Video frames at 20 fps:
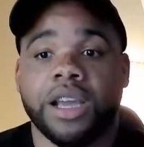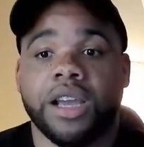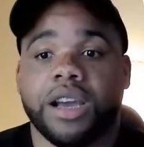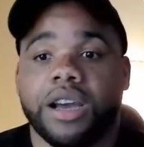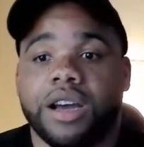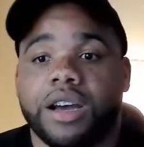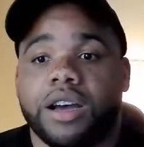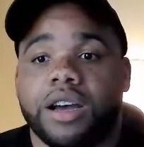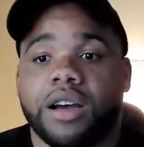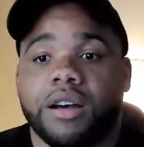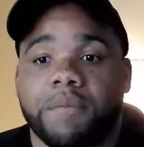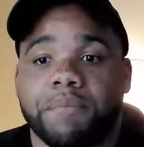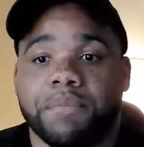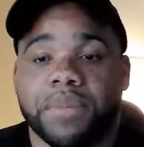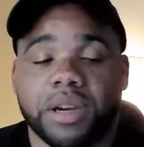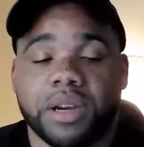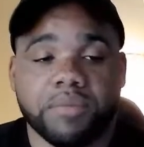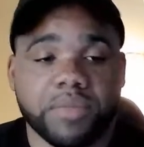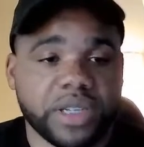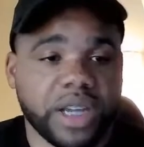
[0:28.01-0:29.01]
Um,
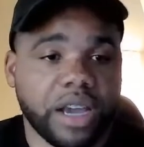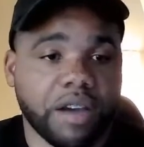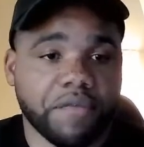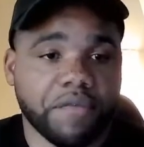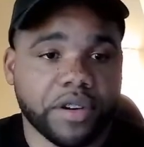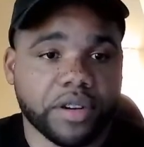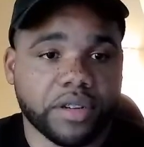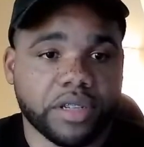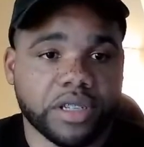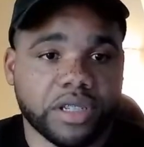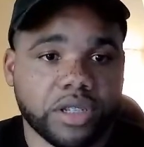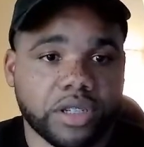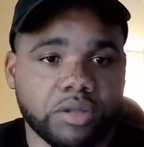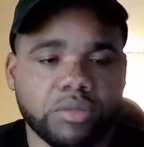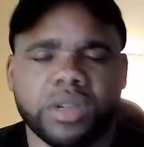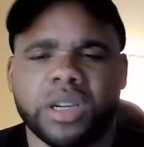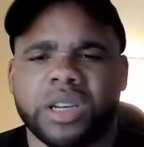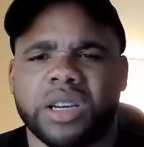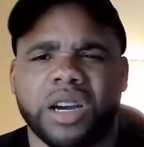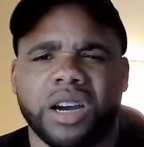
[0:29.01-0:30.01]
but without further ado,
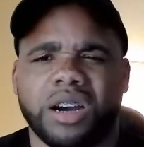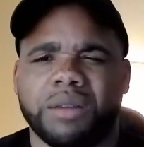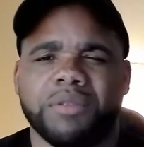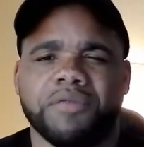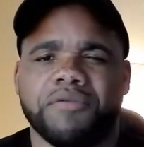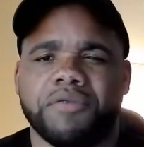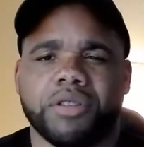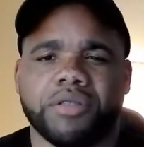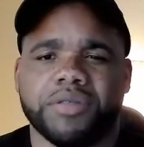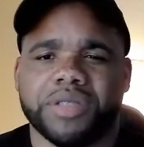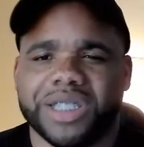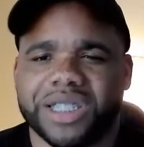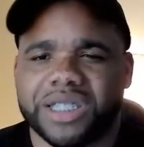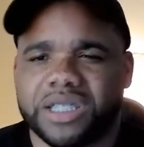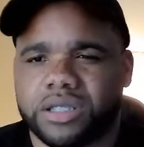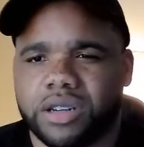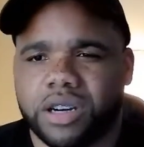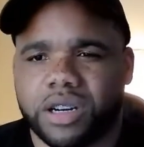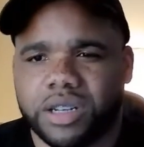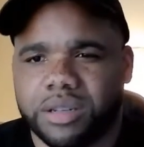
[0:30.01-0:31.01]
uh, before we get
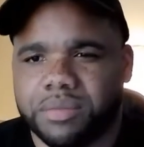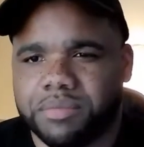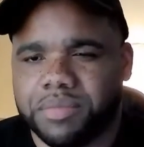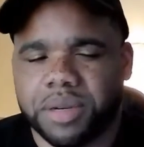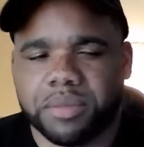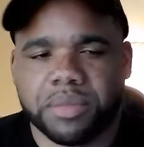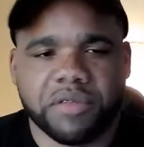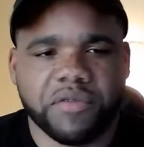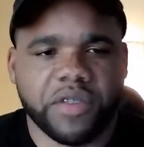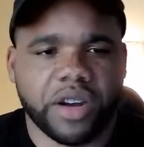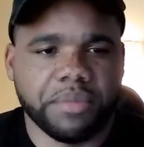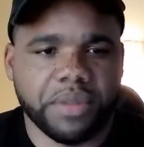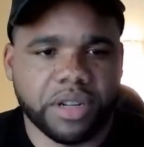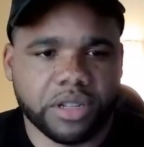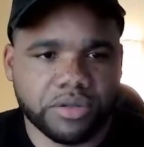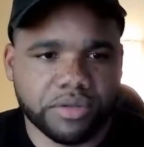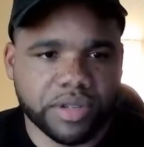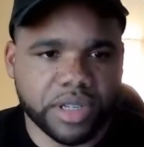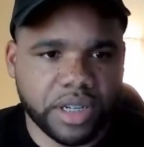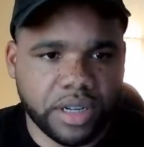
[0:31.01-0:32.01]
started, remember to follow me on
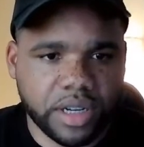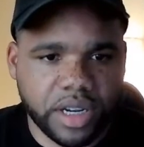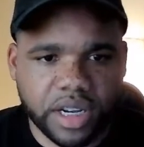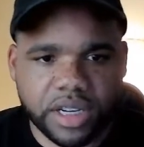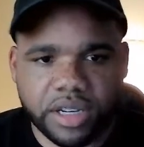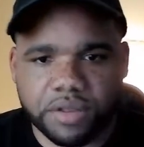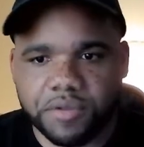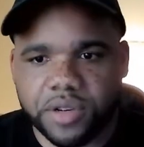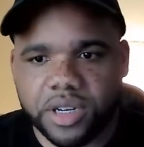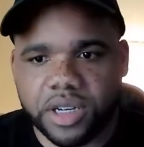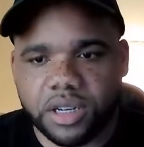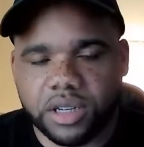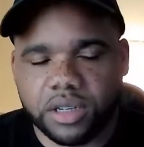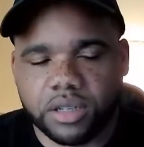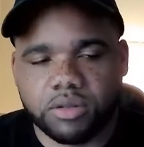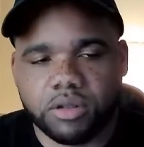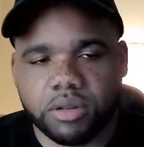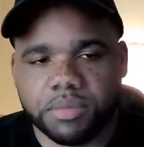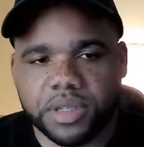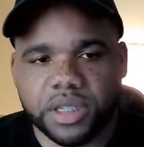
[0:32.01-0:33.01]
Twitter at the one
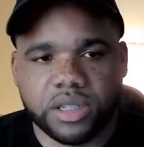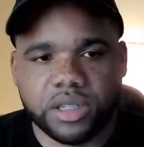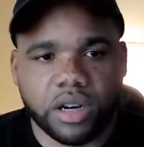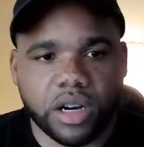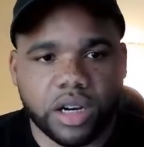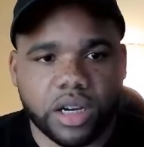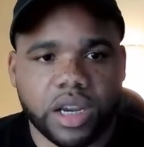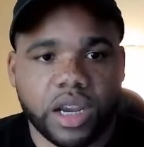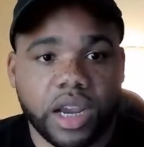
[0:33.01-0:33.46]
underscore P Shark,